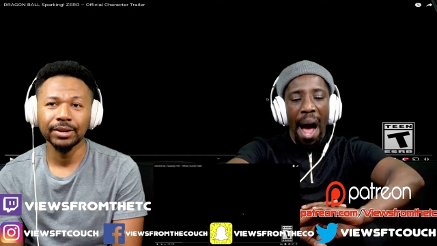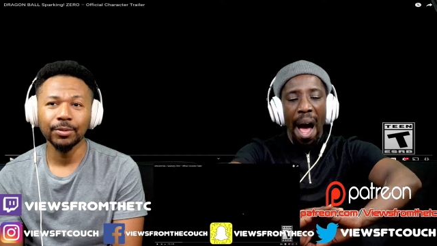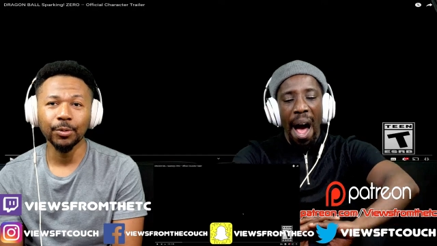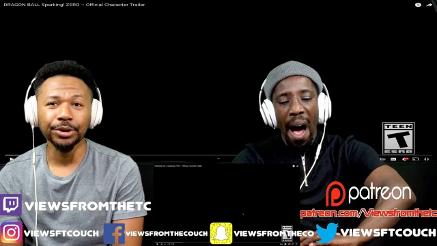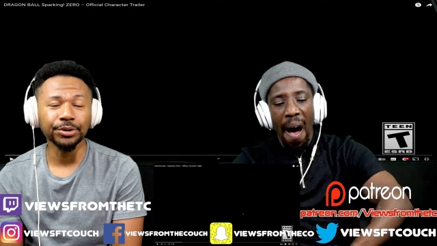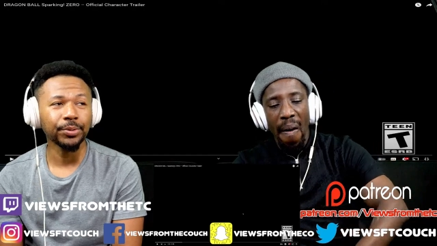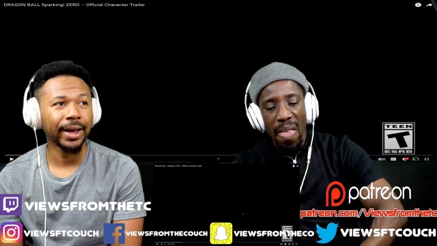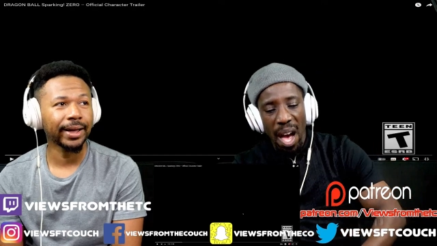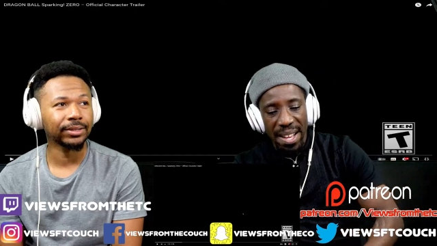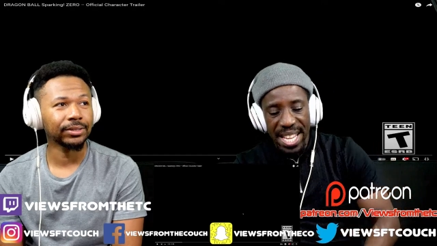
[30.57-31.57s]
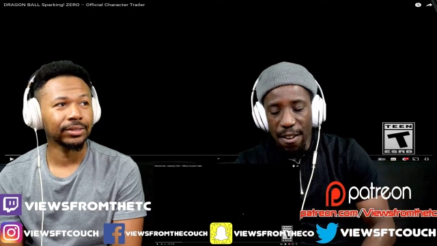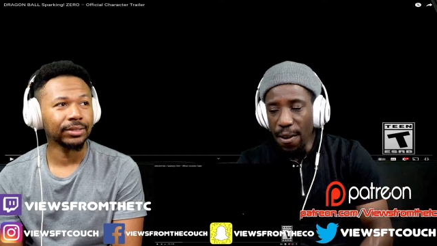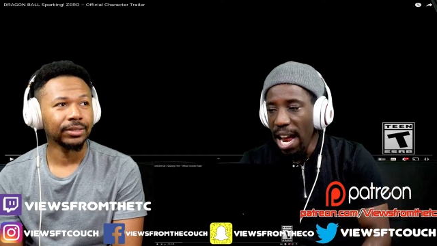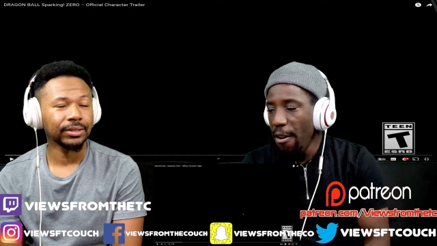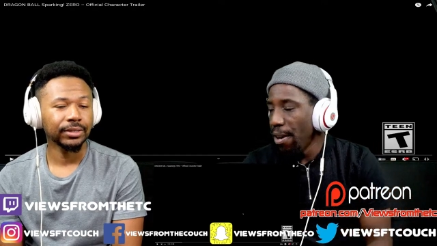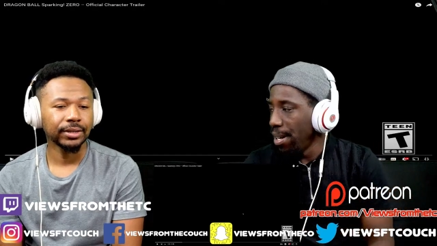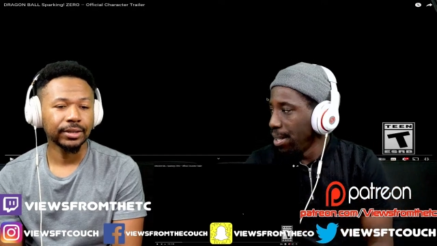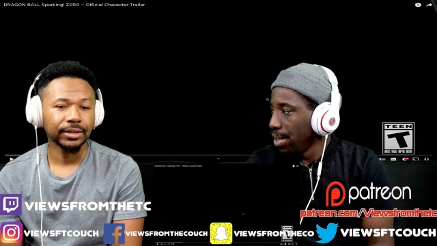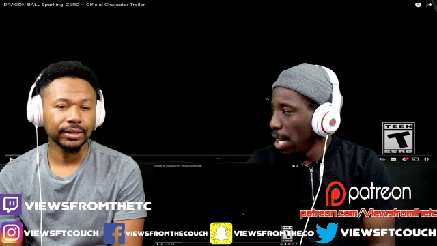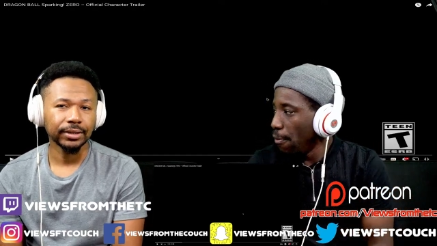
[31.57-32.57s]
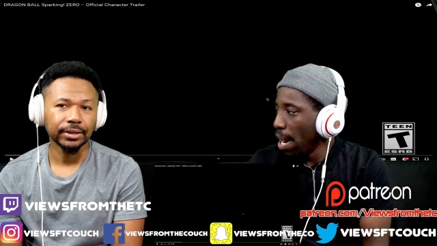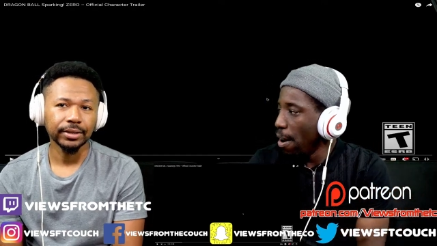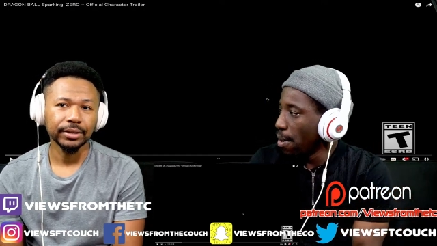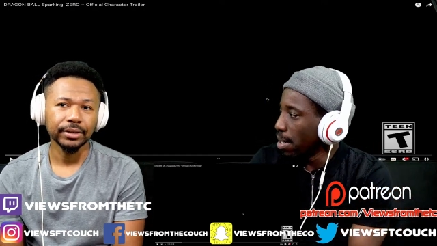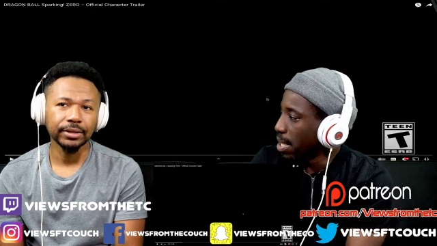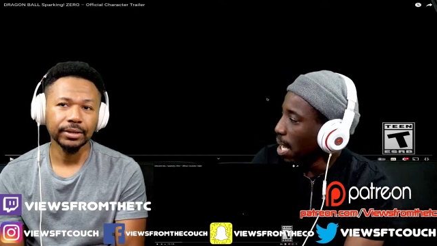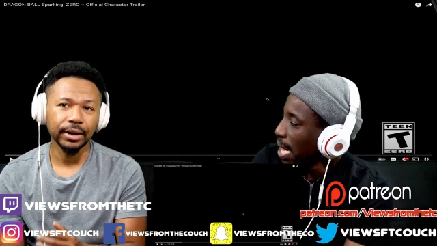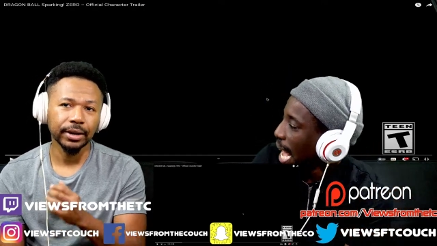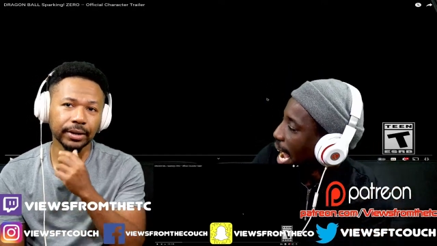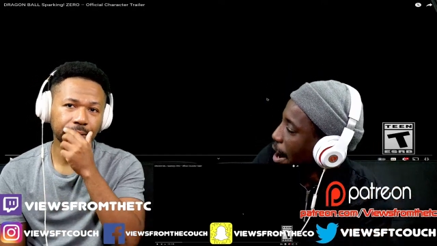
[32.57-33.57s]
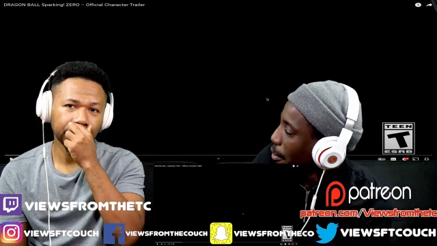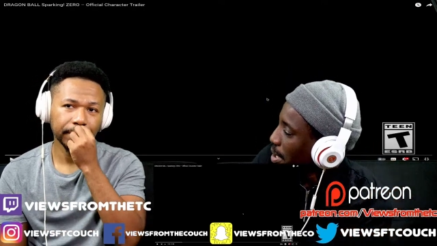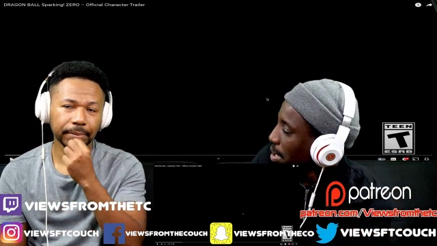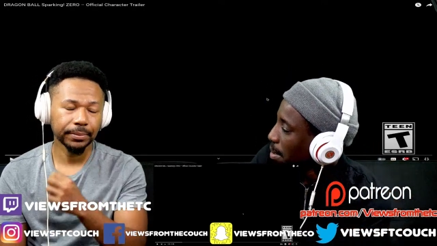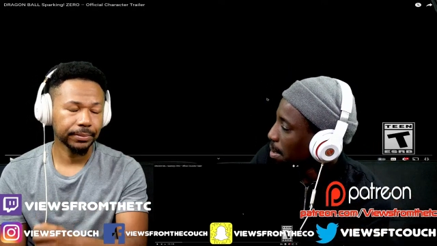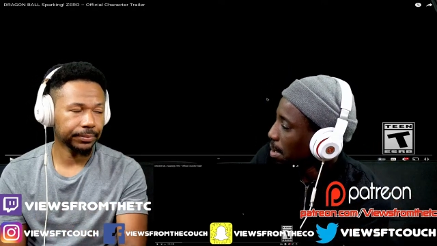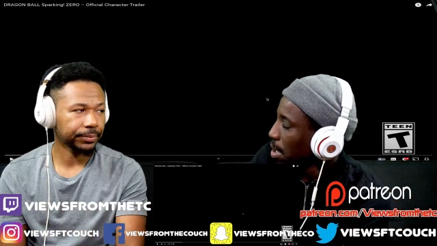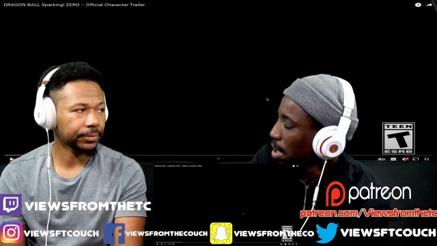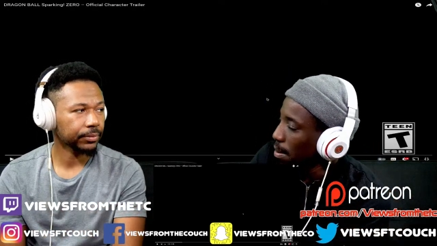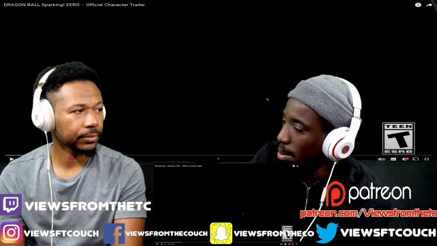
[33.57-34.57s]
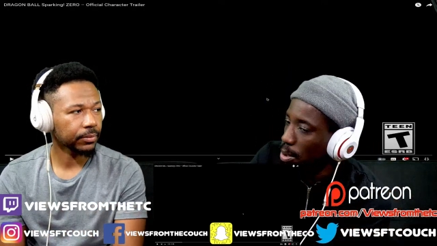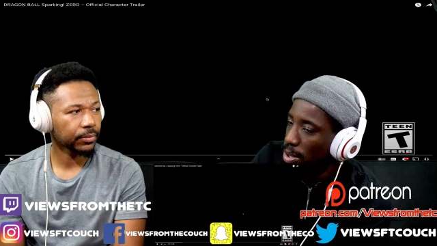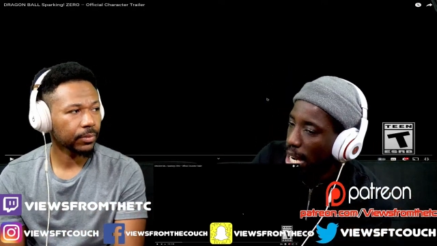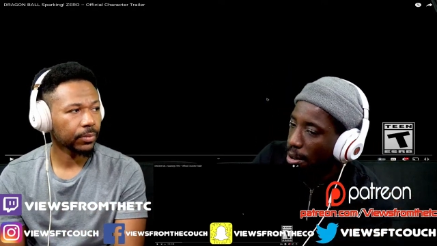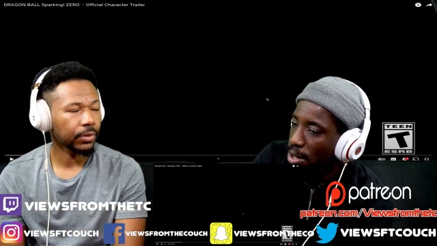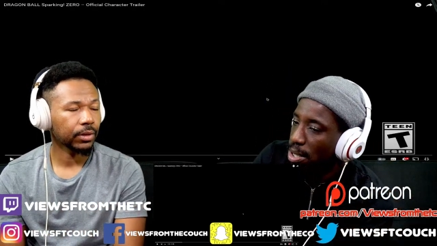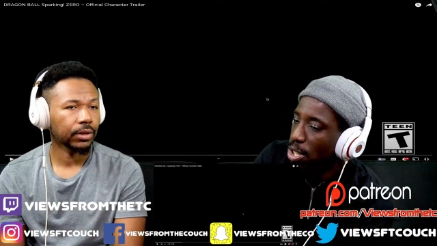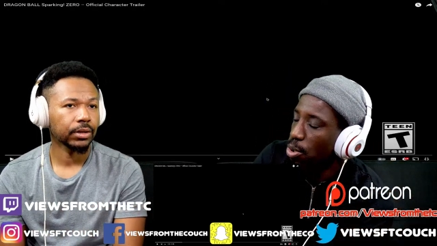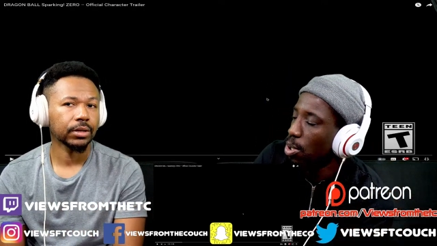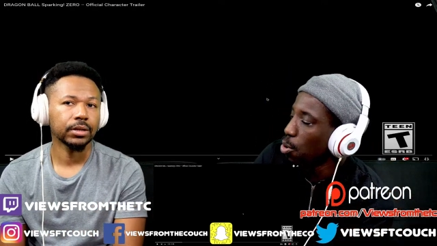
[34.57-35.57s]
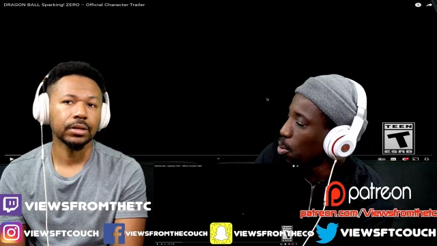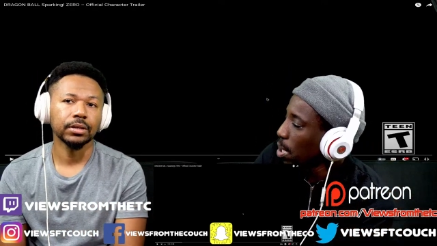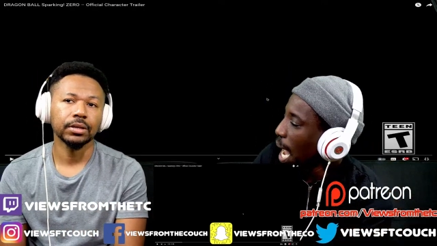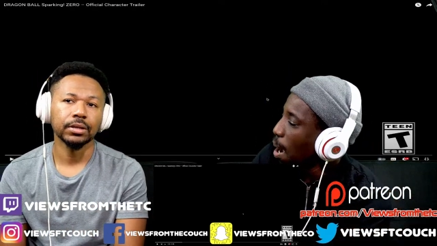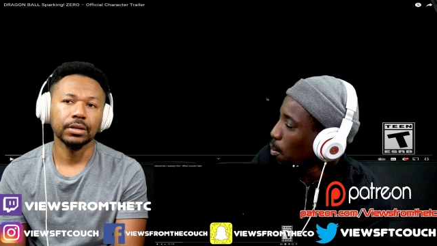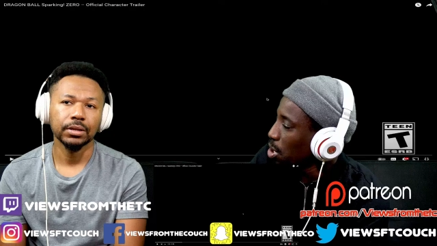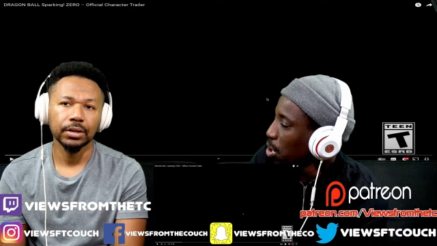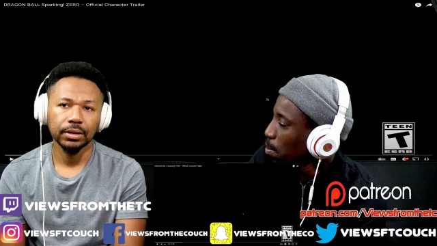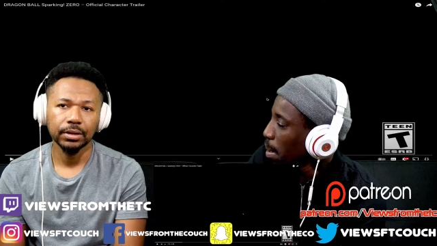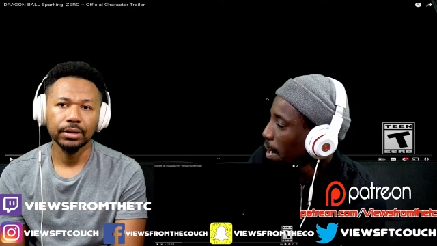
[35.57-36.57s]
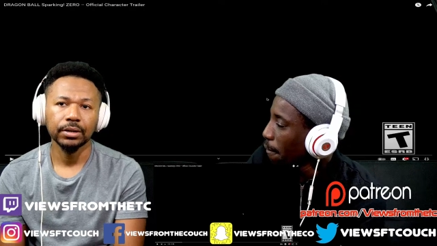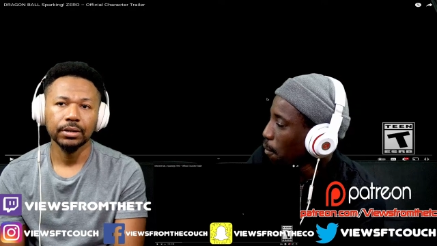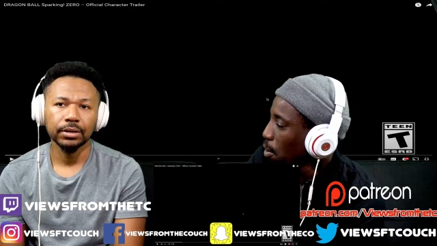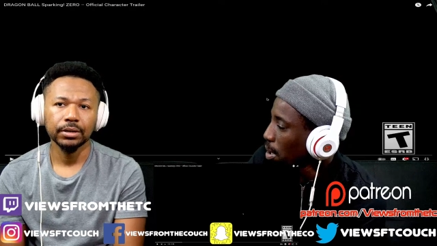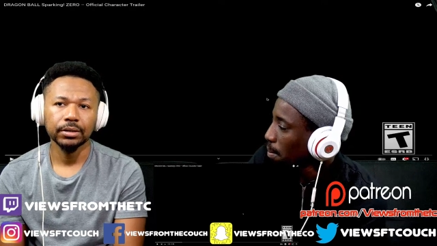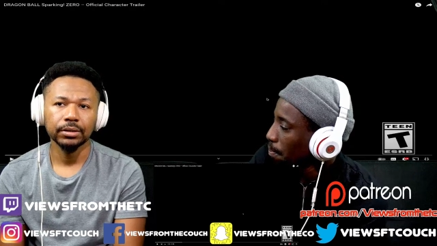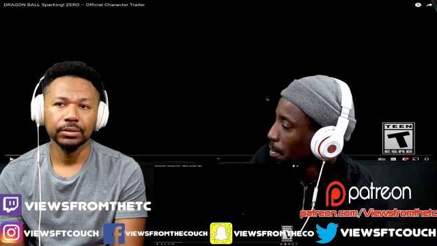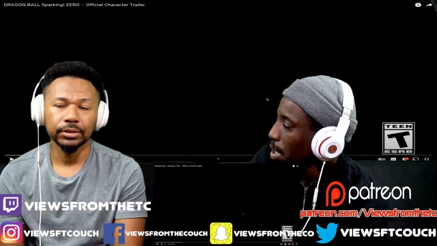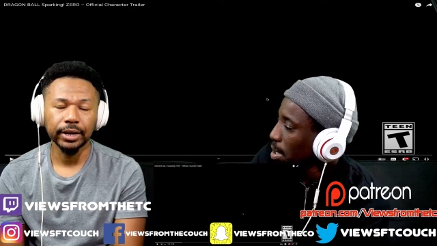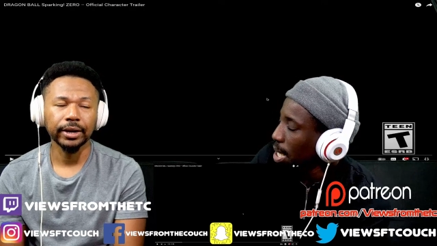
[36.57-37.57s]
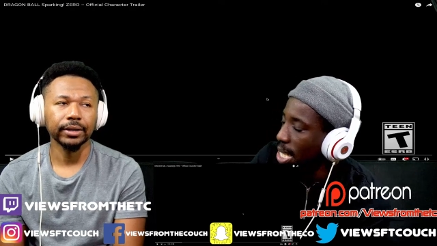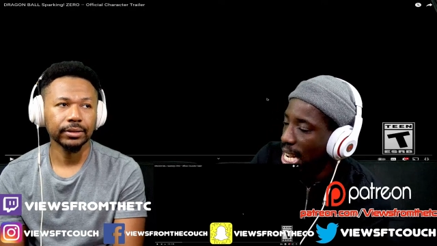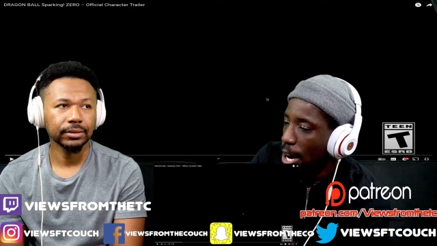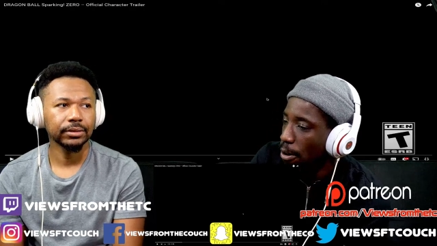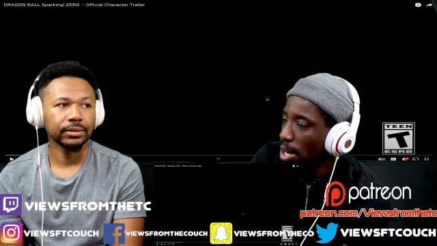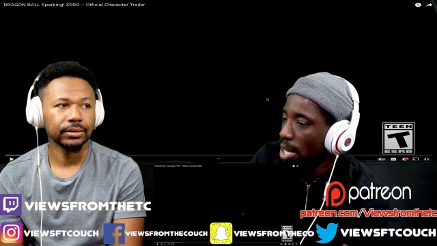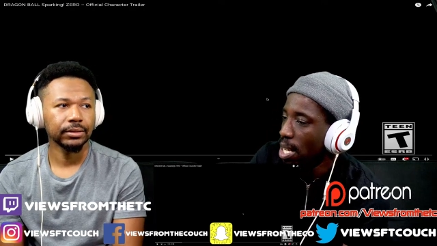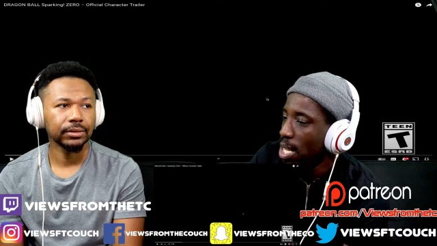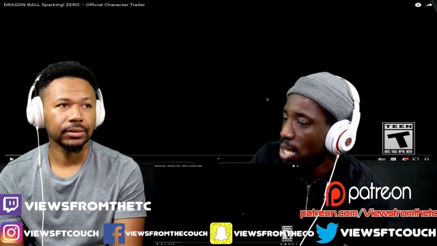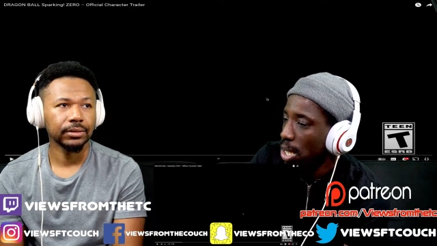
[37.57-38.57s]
Speaker 1: where you had different era that era, those eras you got what you paid for. Yeah, this era is